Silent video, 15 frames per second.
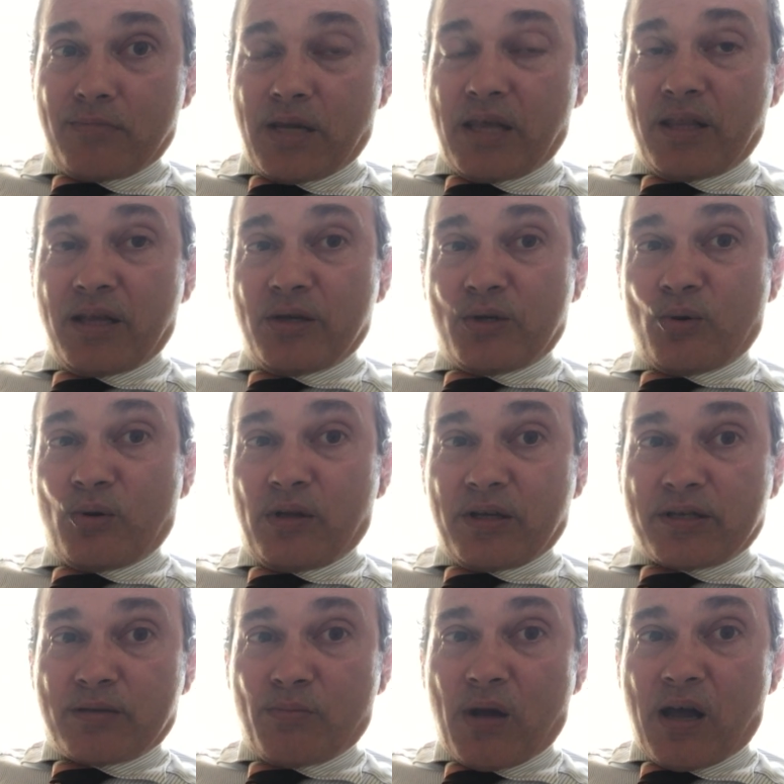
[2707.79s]
And then
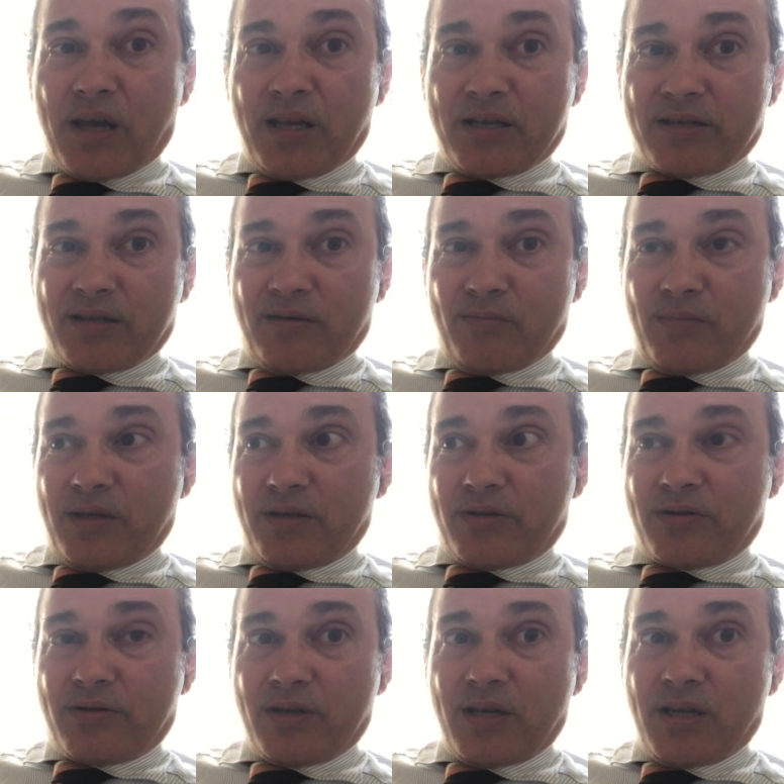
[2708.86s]
dualist monism
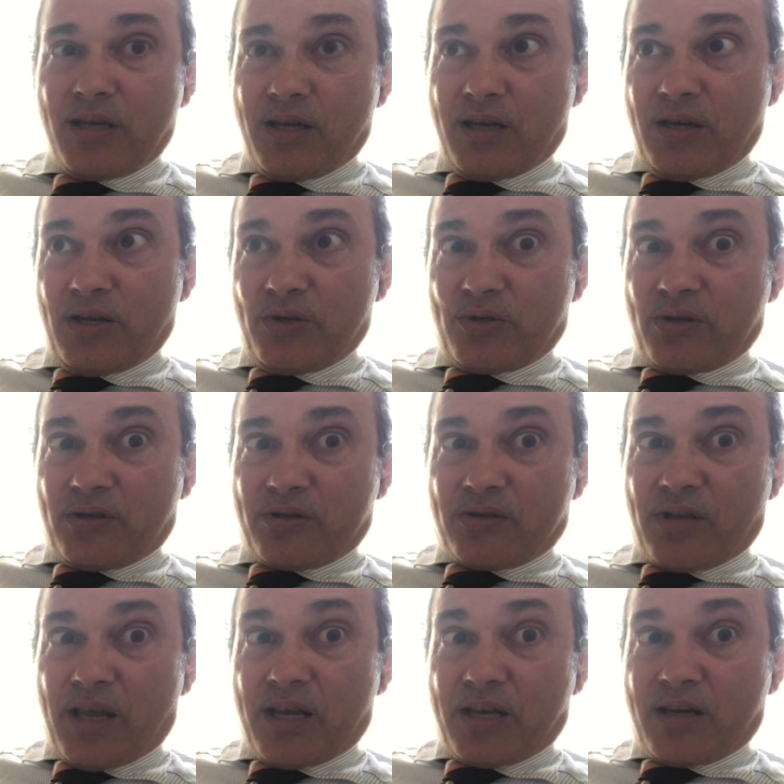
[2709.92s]
is
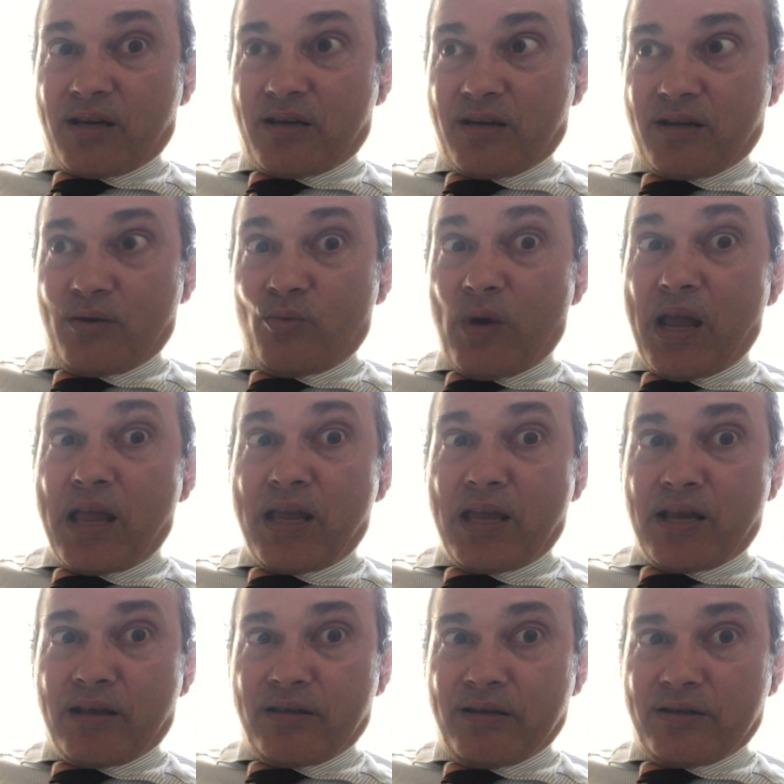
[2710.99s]
just like
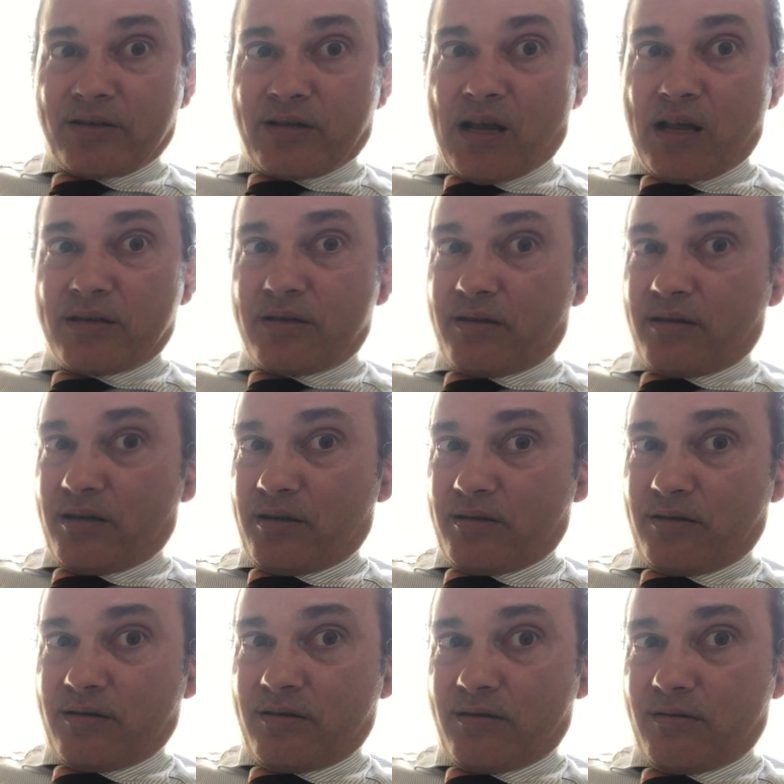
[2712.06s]
weighing these kinds of
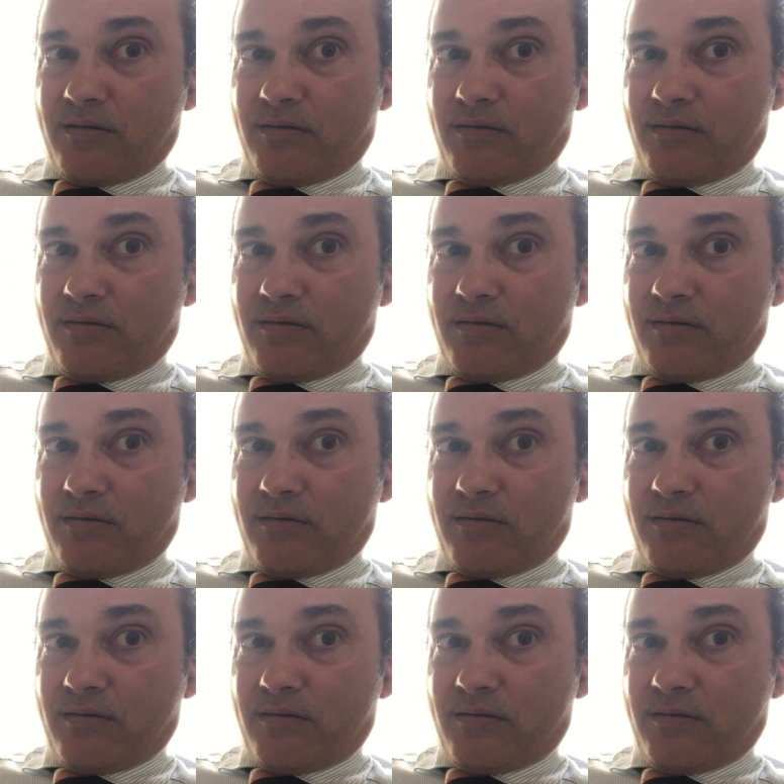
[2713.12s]
things.